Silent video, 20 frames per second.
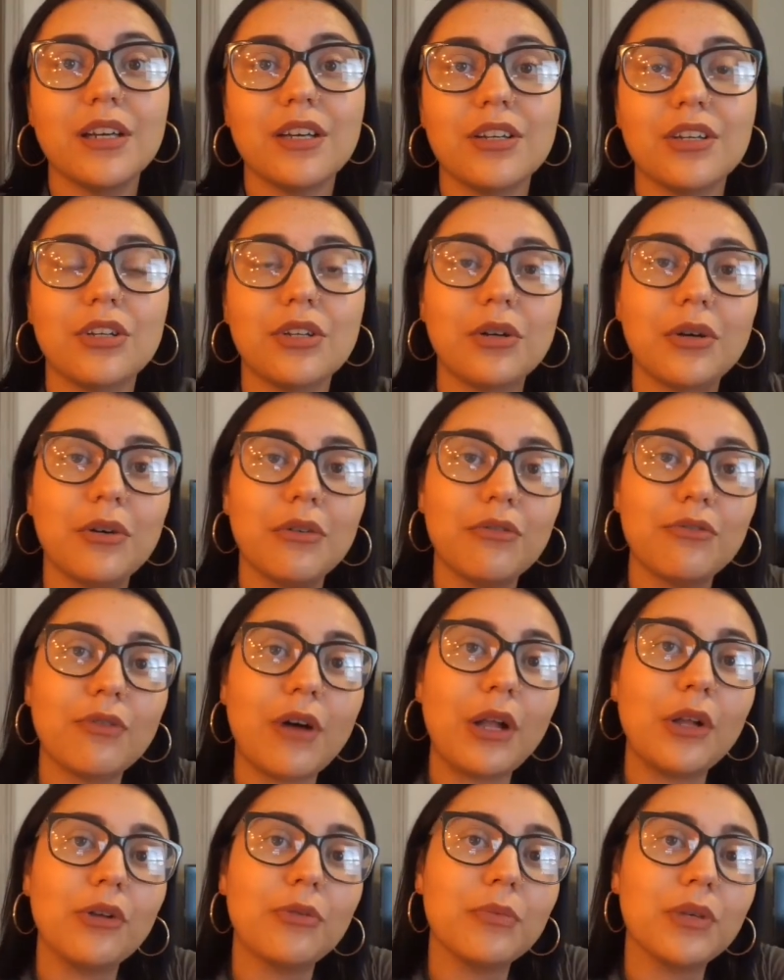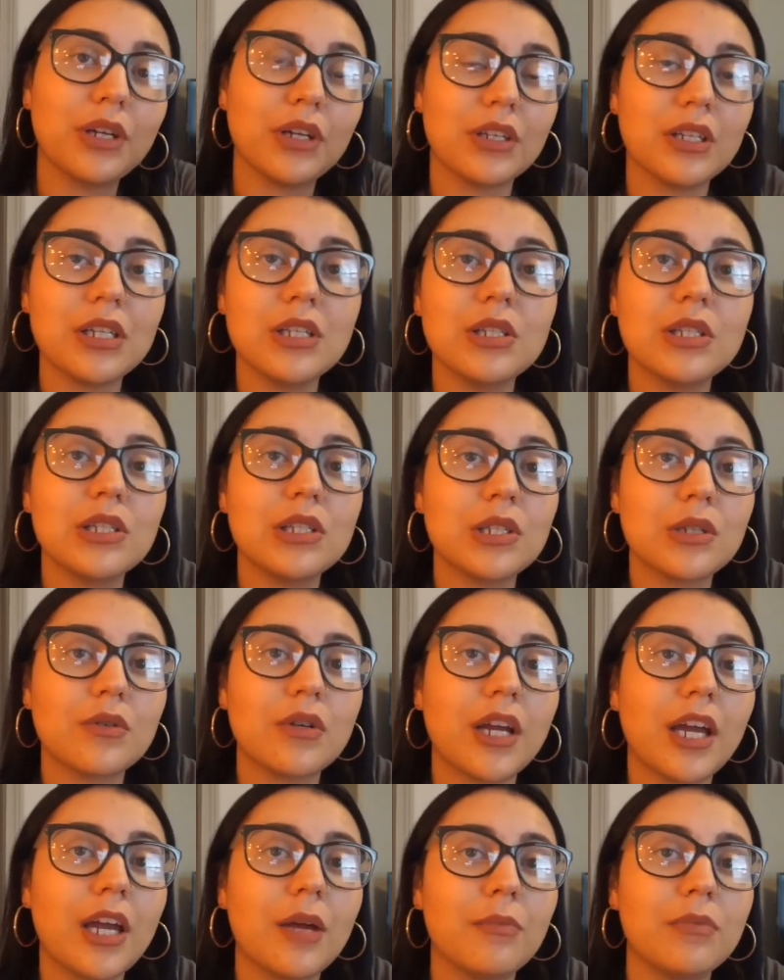you know, follow me on
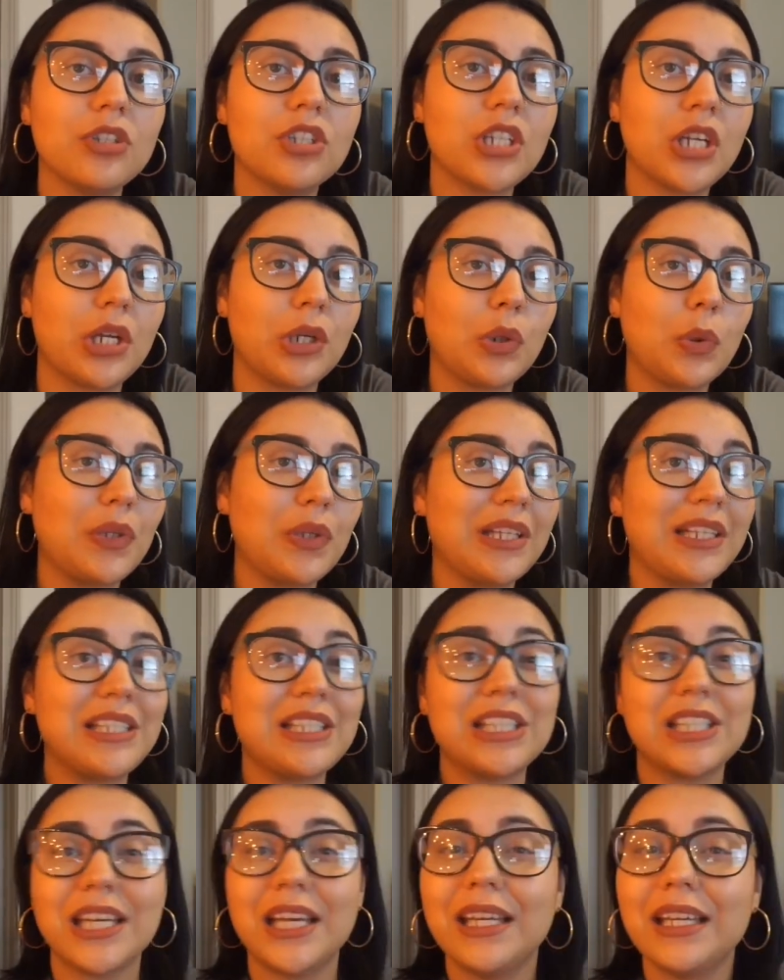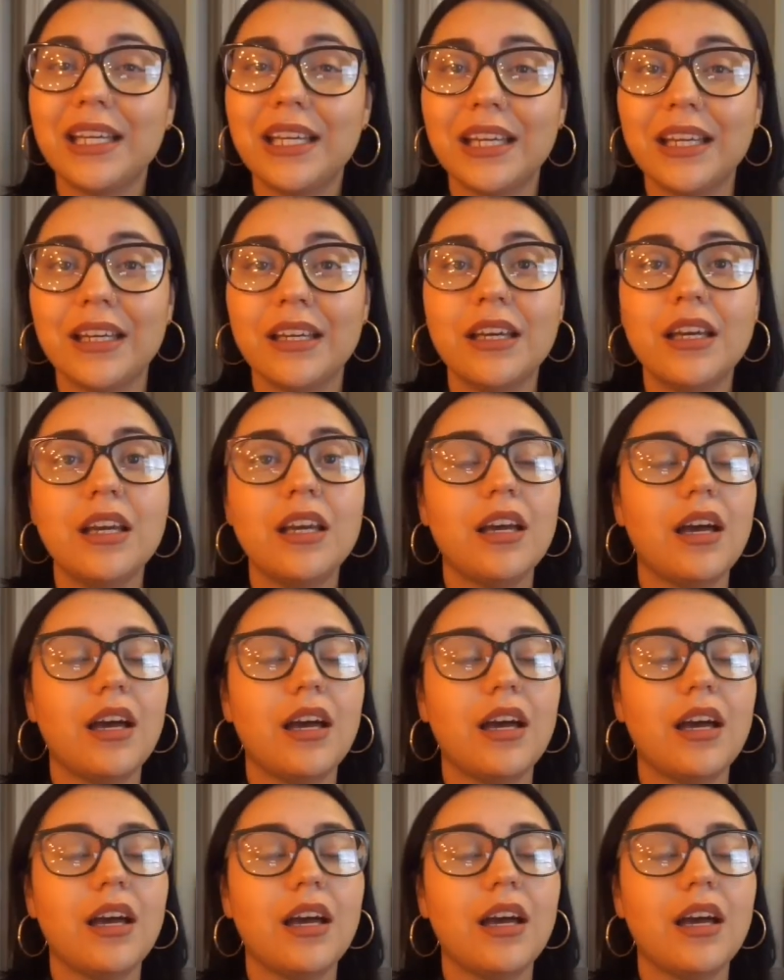Instagram, GenuinelyJenni.